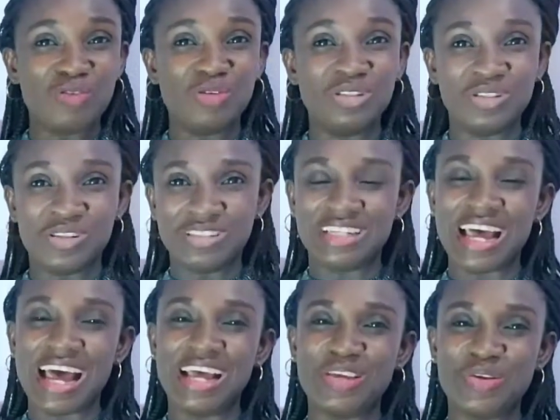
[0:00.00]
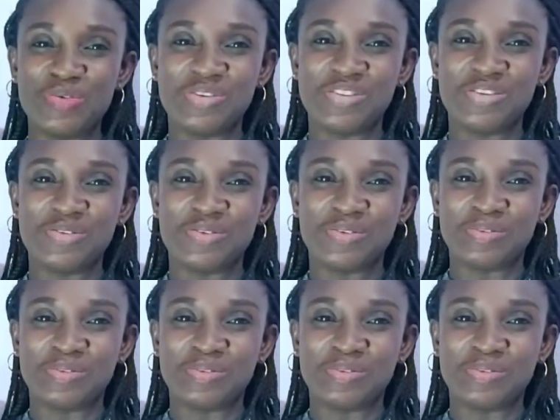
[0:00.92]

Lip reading: will not argue with you.